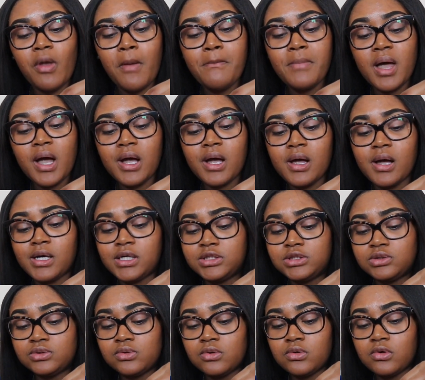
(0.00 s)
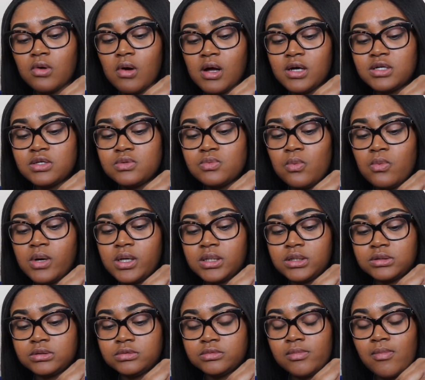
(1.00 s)
back in high school as
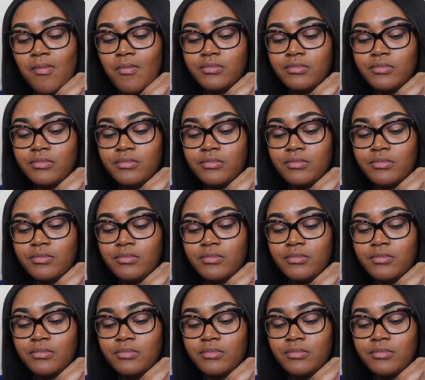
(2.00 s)
well.